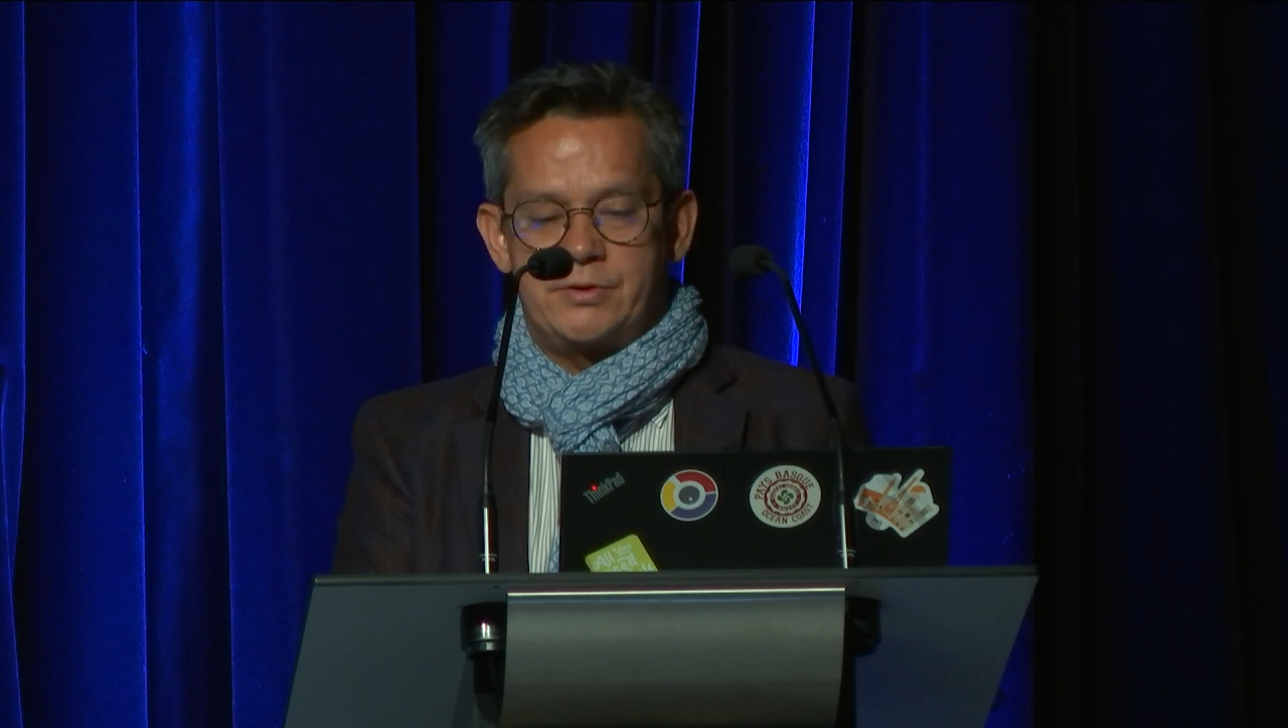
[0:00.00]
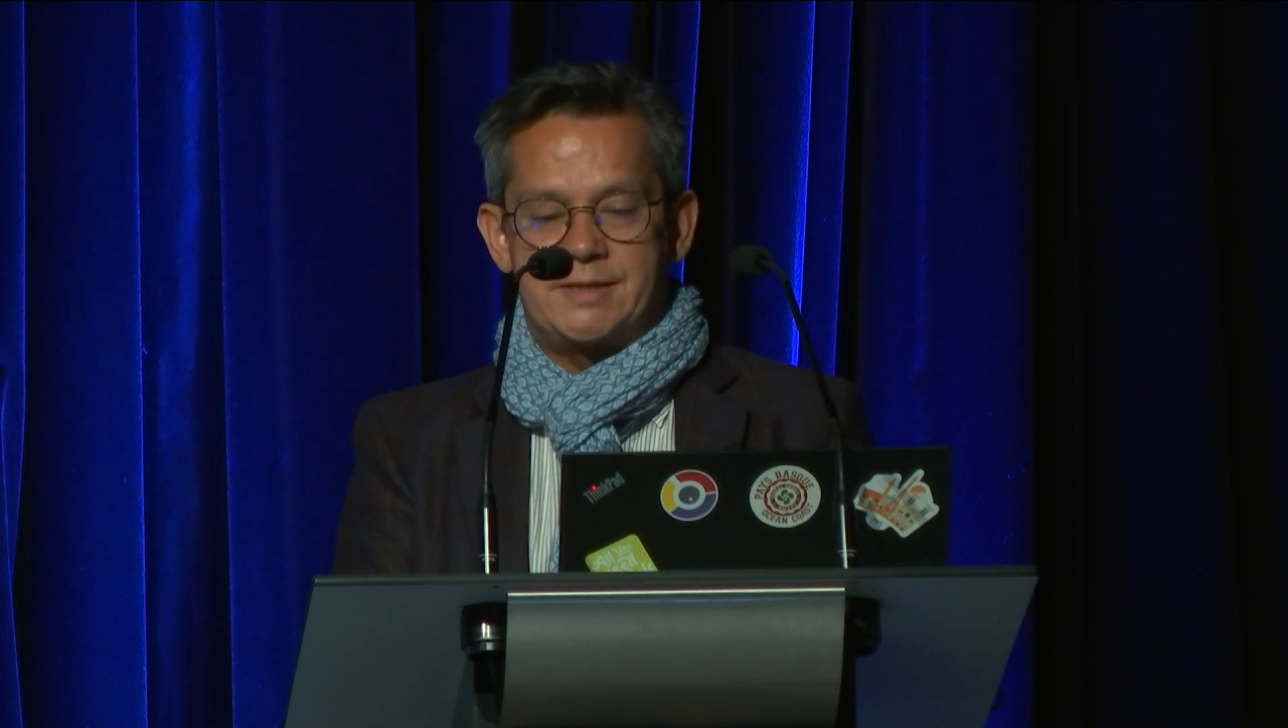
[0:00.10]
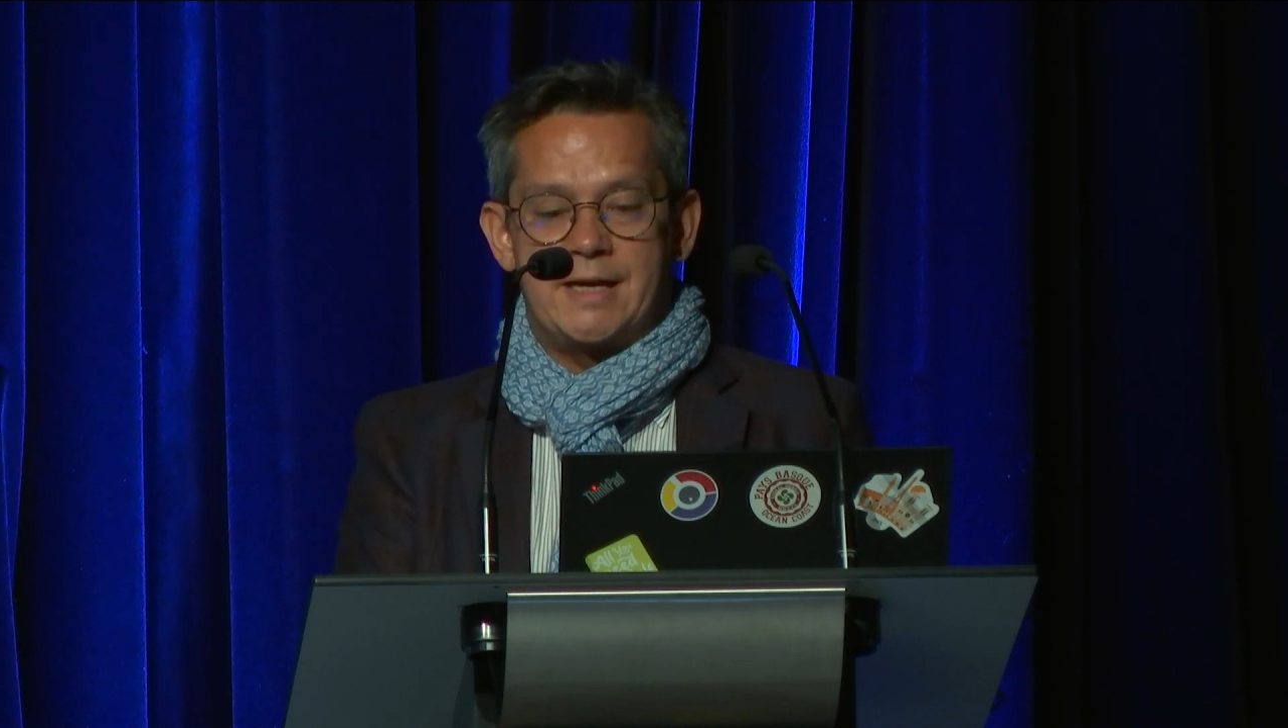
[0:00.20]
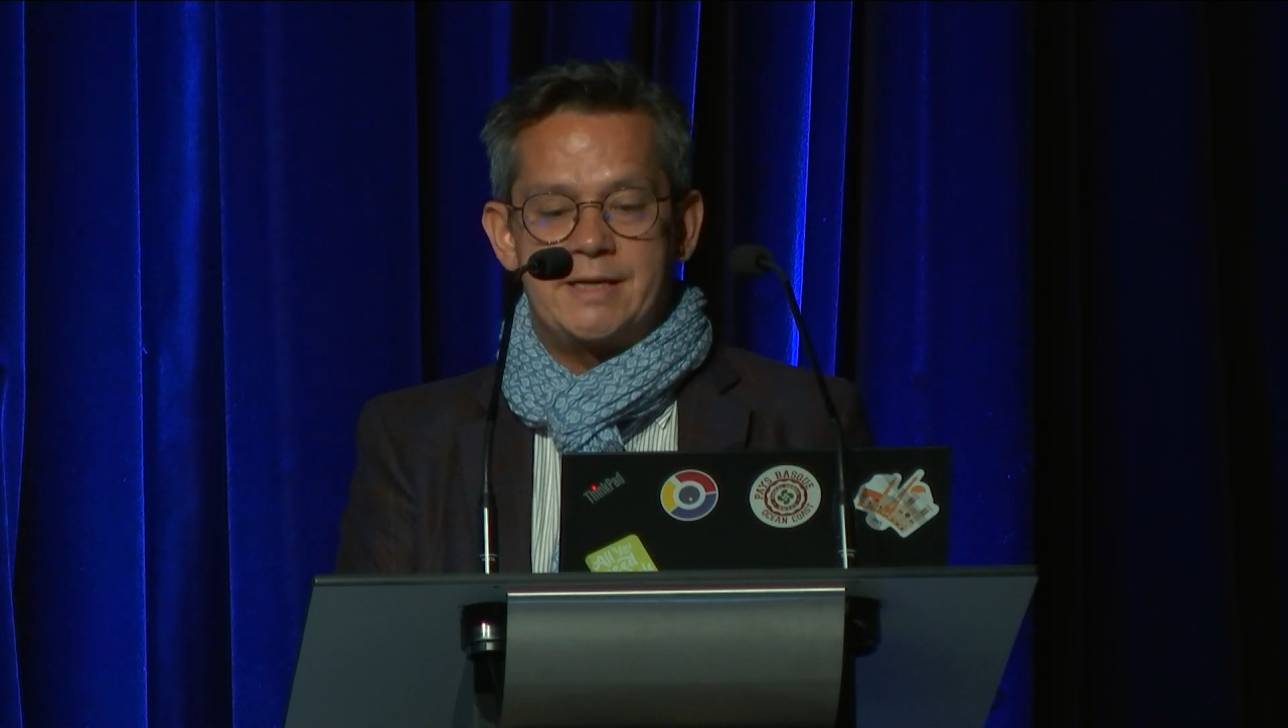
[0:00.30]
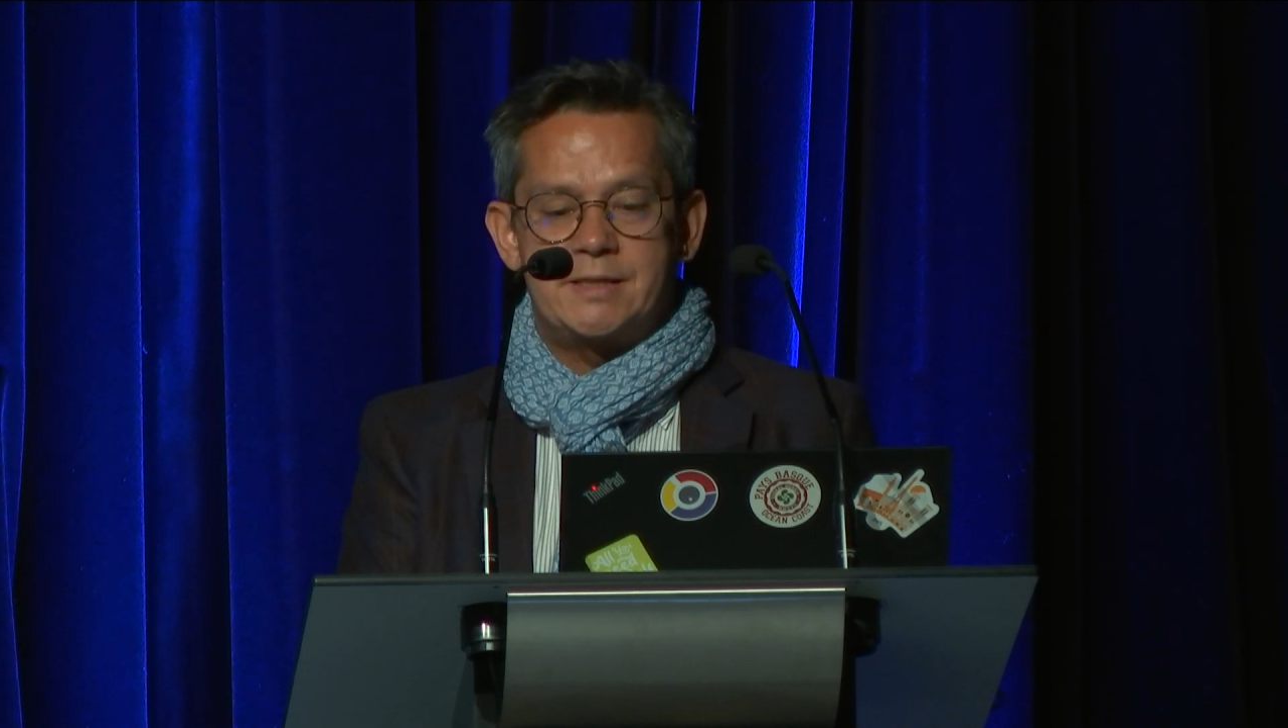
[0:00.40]

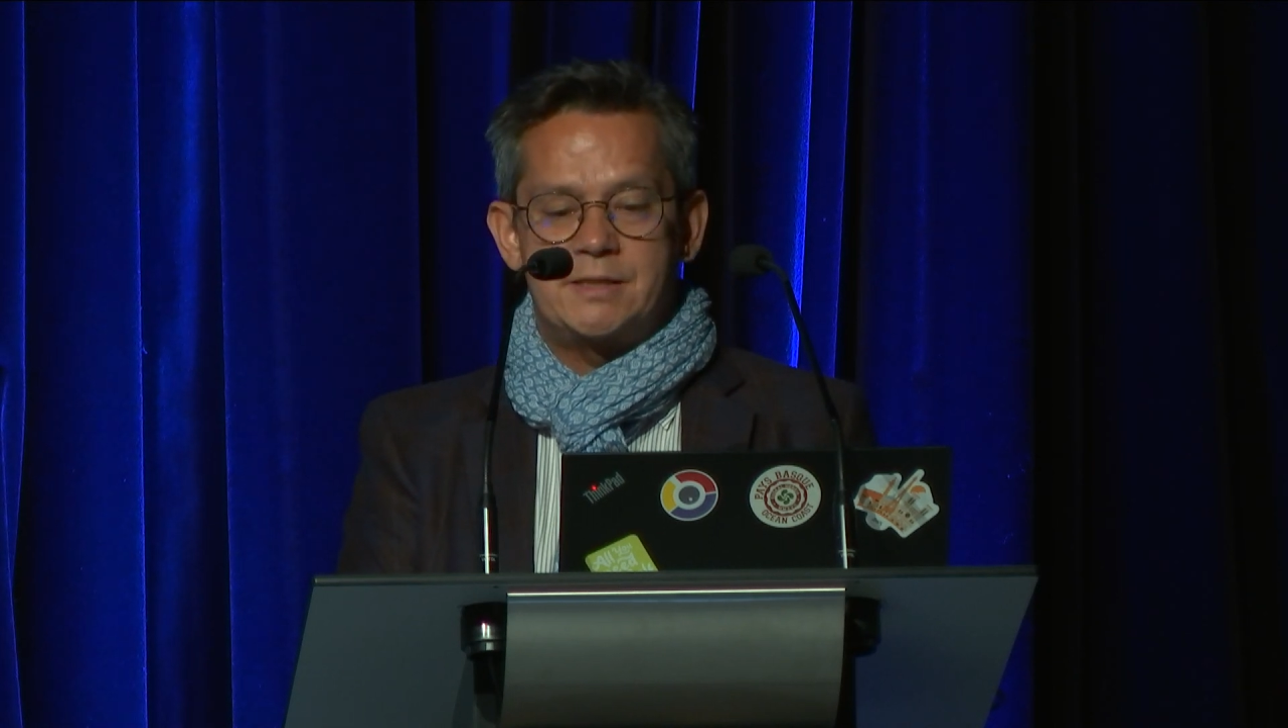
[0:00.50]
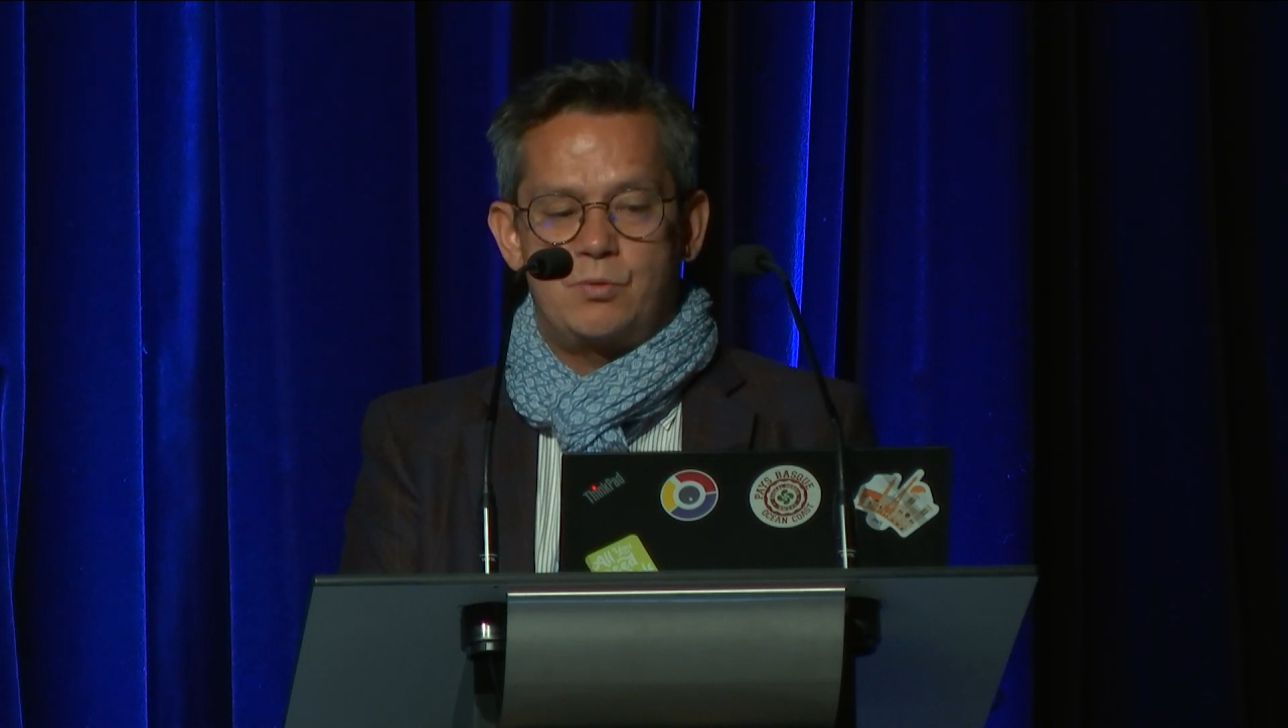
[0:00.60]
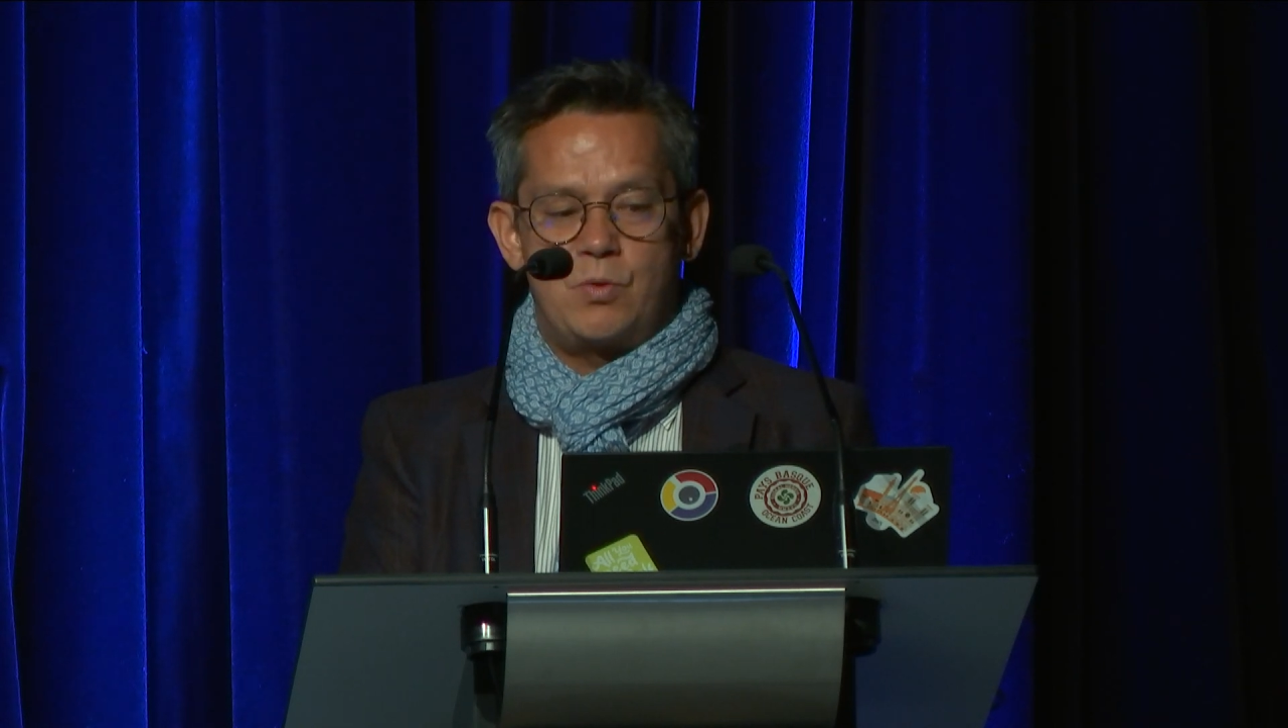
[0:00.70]
sites,